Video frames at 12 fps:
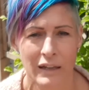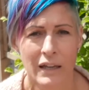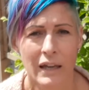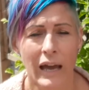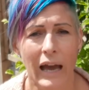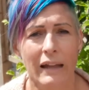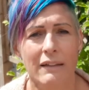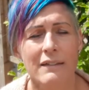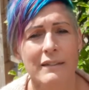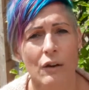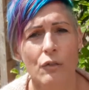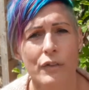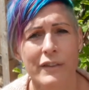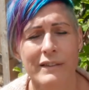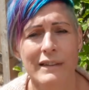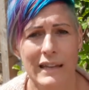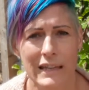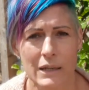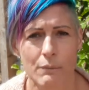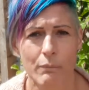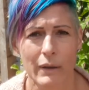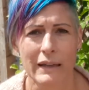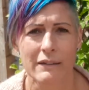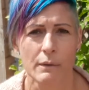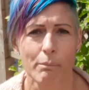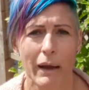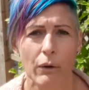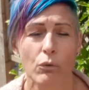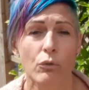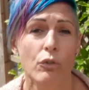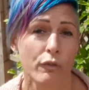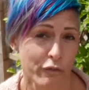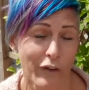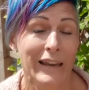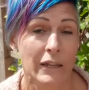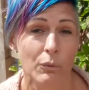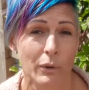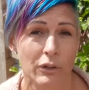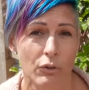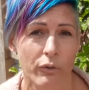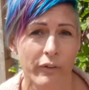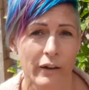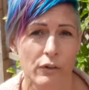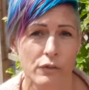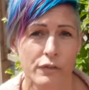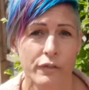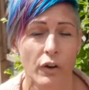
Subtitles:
and self-esteem is about the value in yourself,